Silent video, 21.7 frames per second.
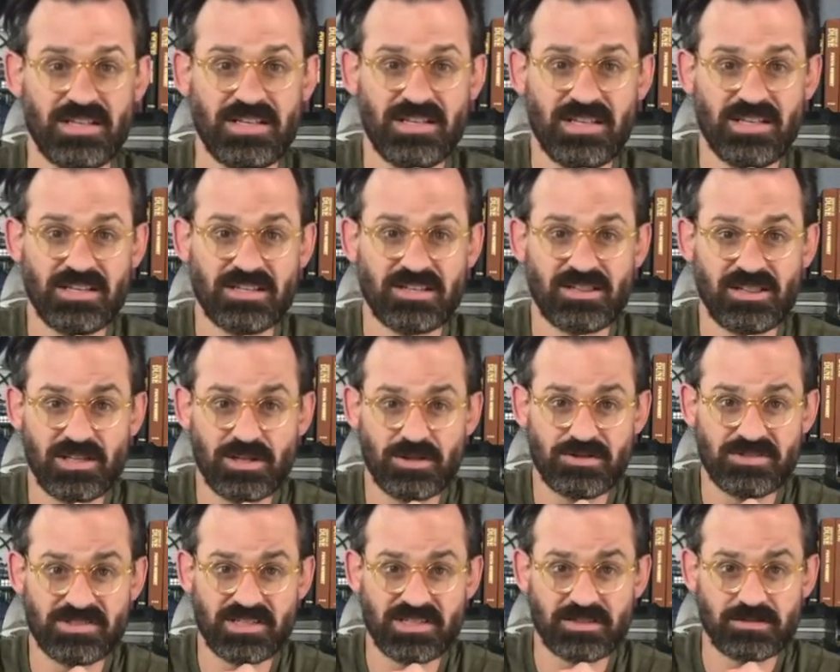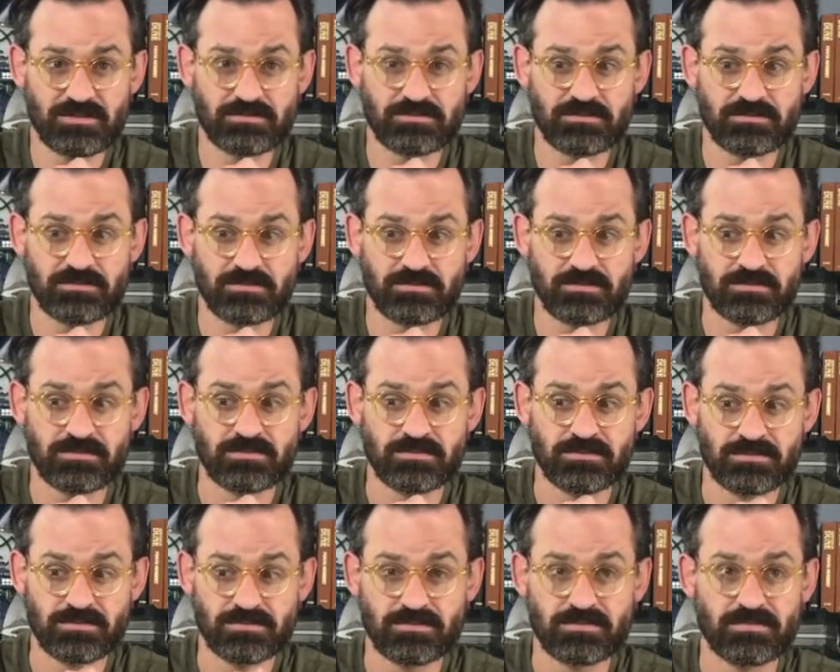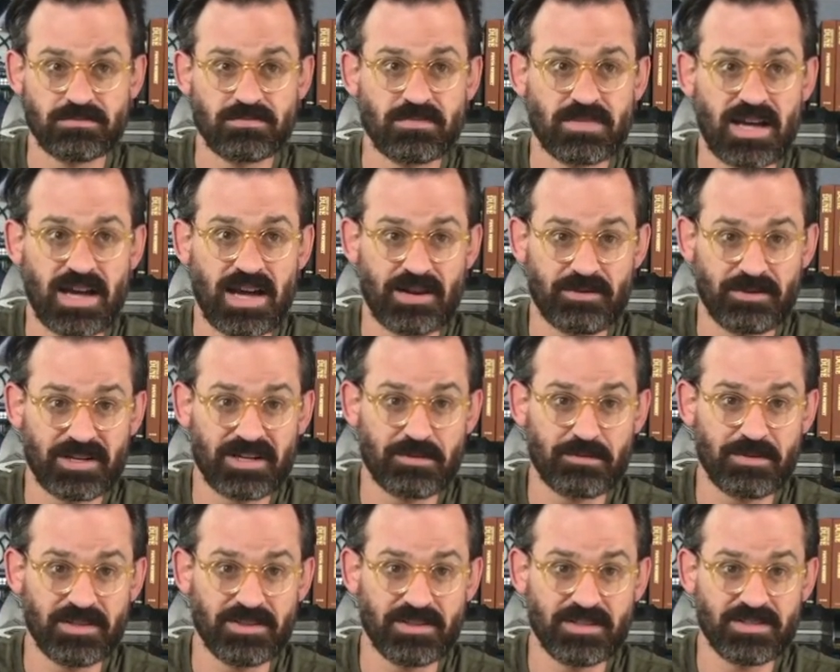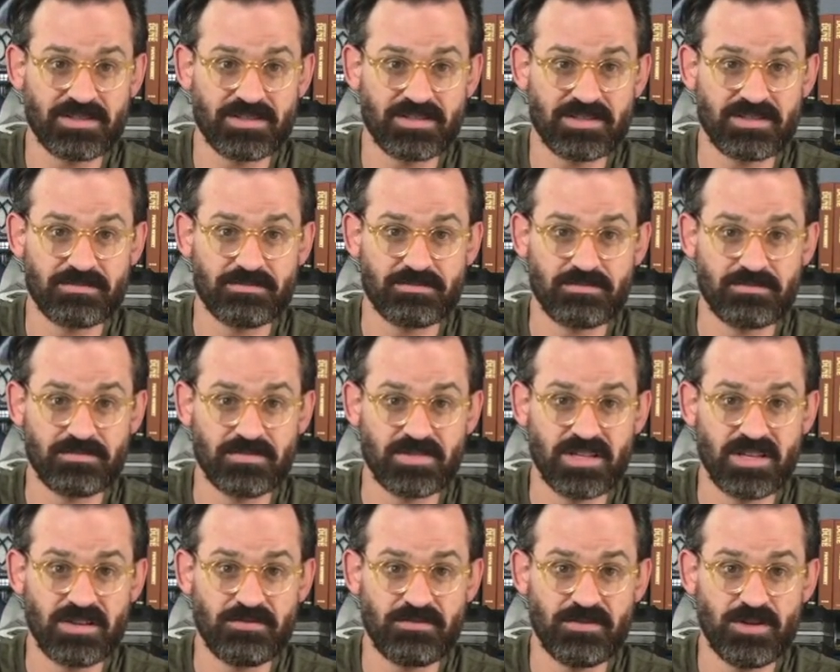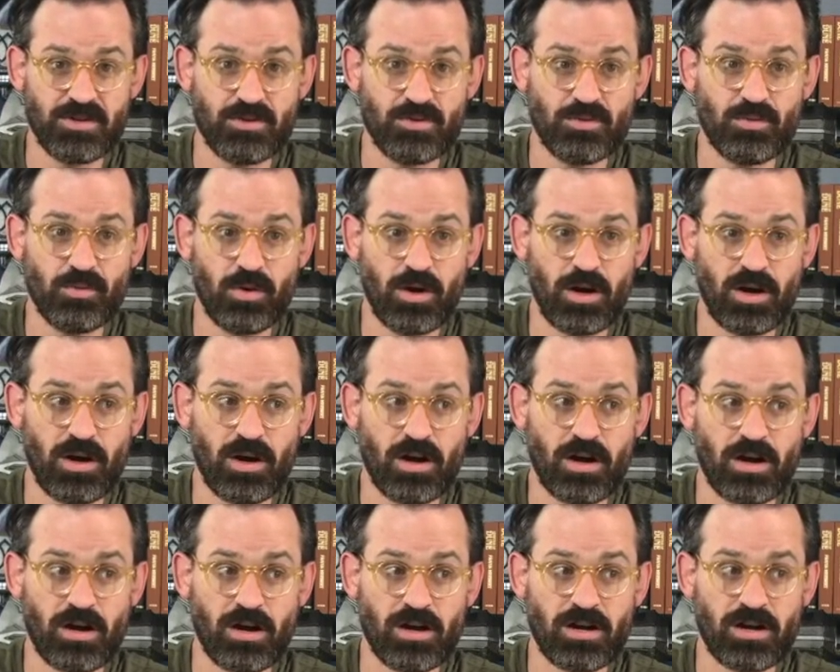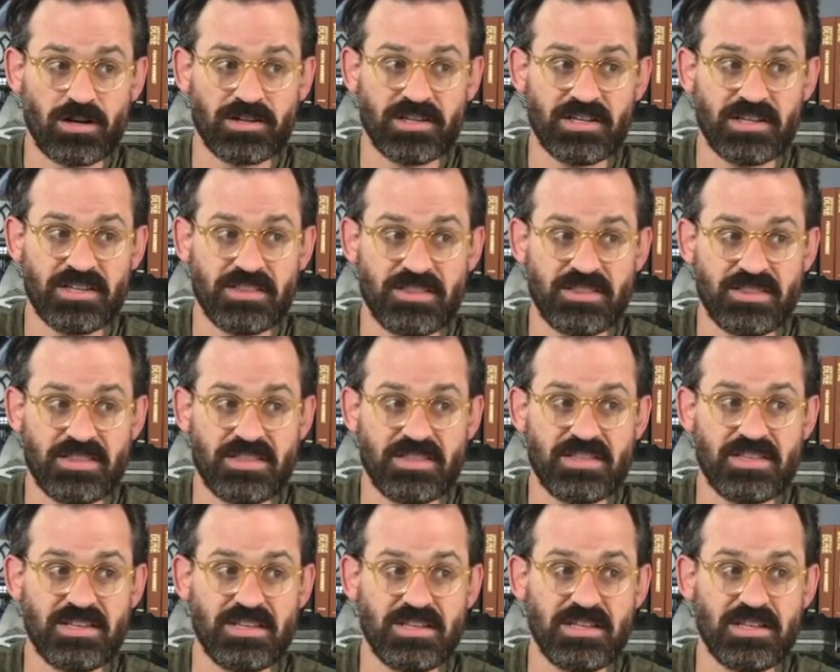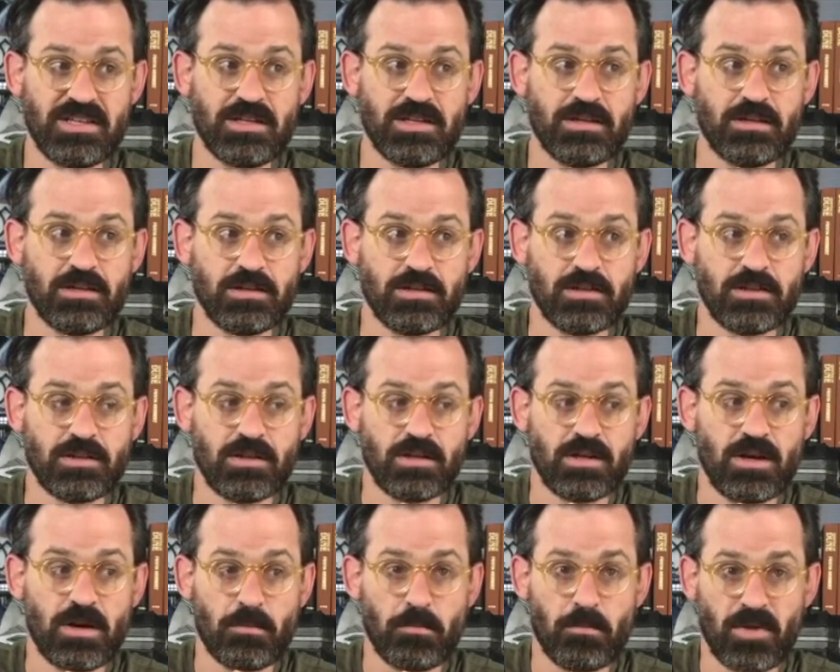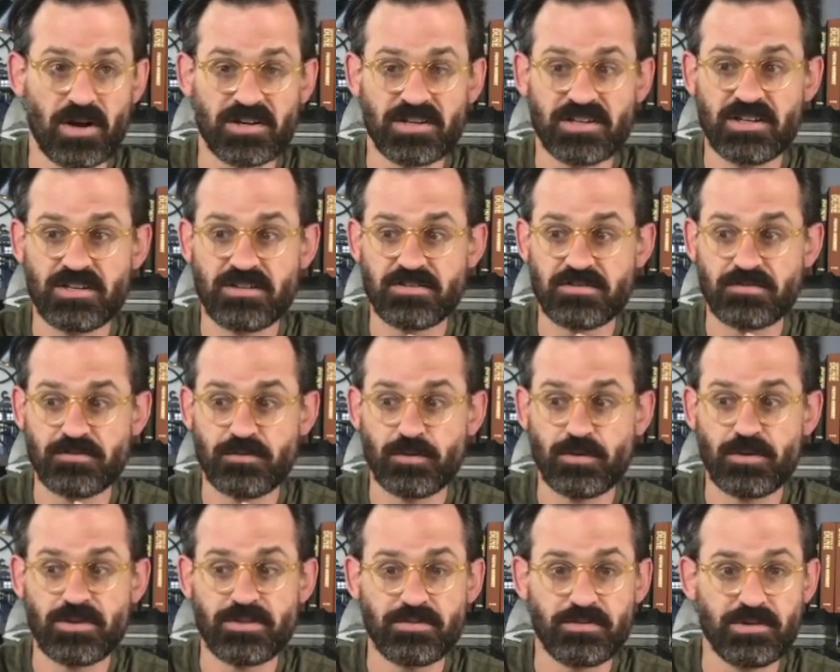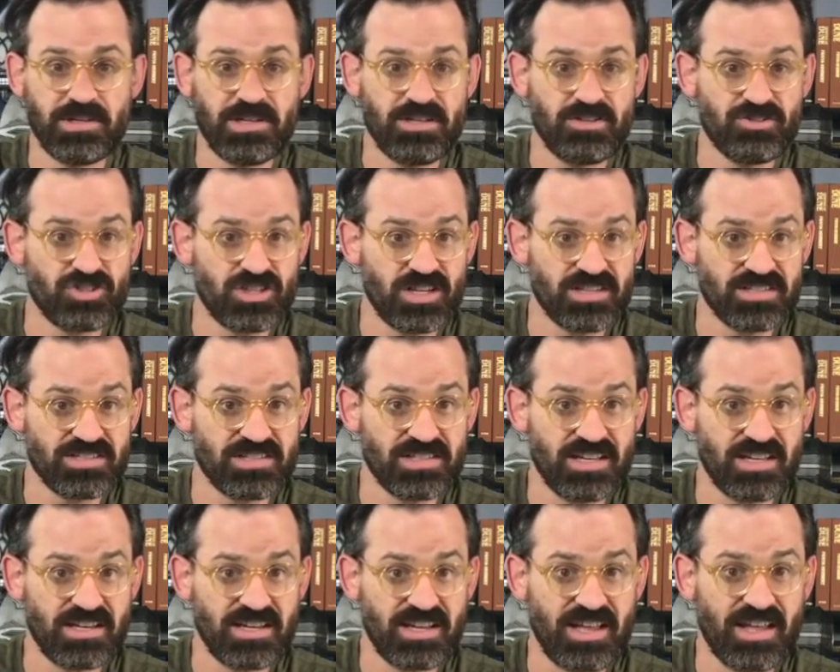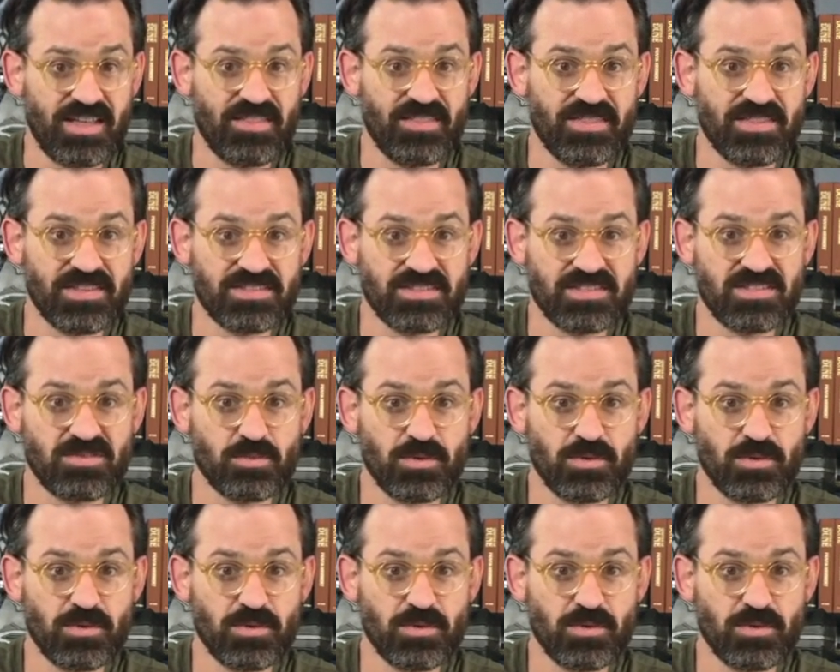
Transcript: in closing, I recommend this if you are in the market for a three D chess set and this is